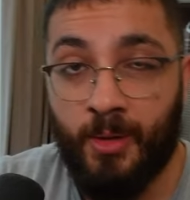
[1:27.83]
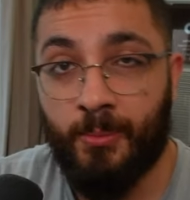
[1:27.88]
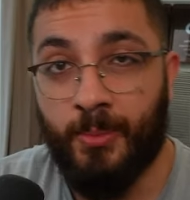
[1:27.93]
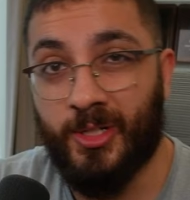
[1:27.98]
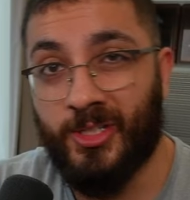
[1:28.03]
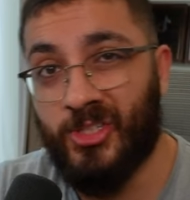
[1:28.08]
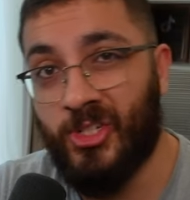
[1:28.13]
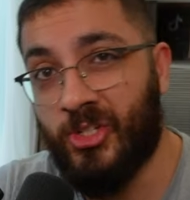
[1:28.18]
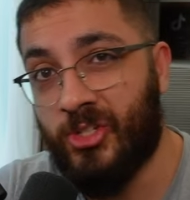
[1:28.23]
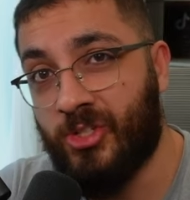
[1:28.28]

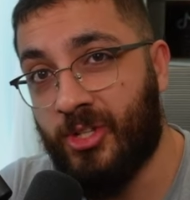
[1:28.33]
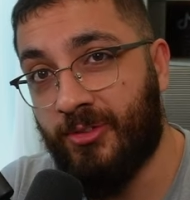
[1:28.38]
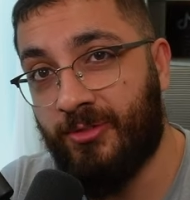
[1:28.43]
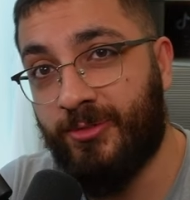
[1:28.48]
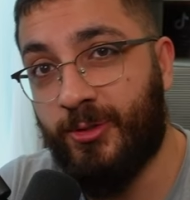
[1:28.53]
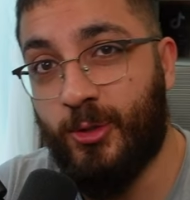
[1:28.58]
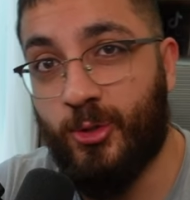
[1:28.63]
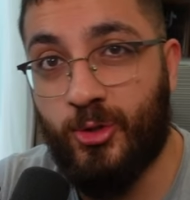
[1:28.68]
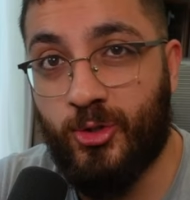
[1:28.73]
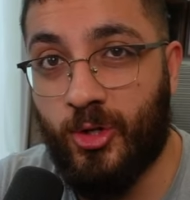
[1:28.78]
But since the
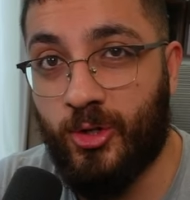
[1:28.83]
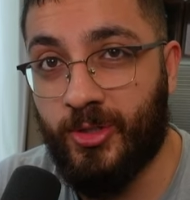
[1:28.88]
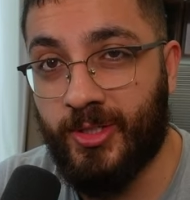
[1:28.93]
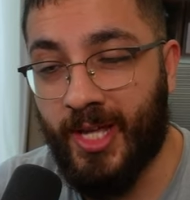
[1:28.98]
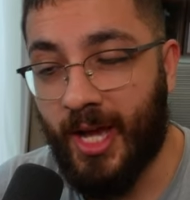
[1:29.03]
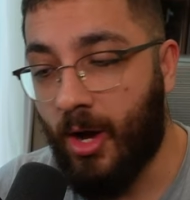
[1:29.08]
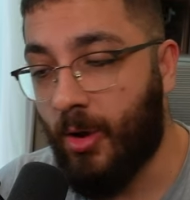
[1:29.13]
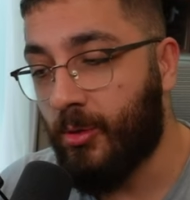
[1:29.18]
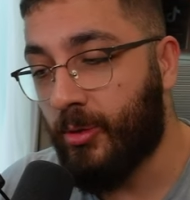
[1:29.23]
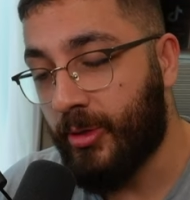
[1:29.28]
views are
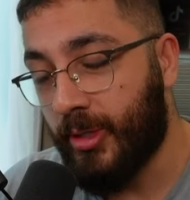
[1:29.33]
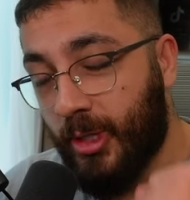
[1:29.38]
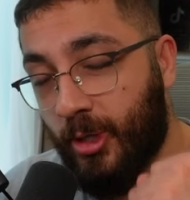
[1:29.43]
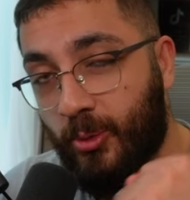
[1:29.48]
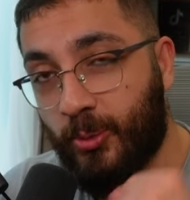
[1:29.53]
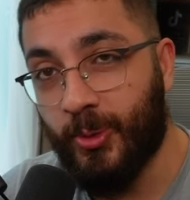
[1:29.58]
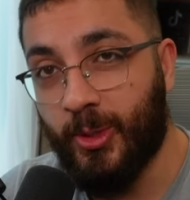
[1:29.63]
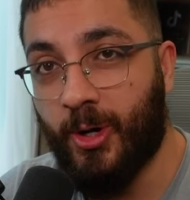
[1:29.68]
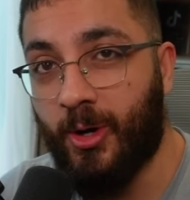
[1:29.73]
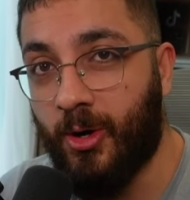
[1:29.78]
down,
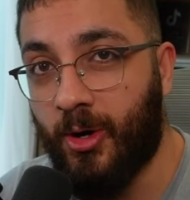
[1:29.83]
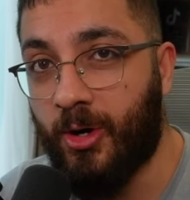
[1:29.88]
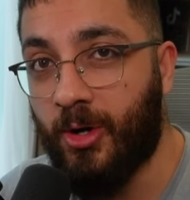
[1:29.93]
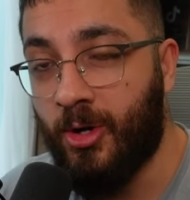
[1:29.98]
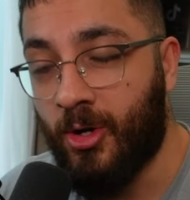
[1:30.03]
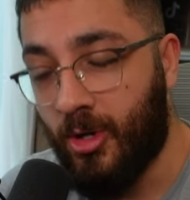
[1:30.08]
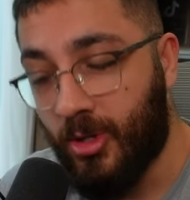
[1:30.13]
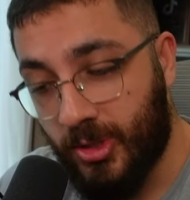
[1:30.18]
here we are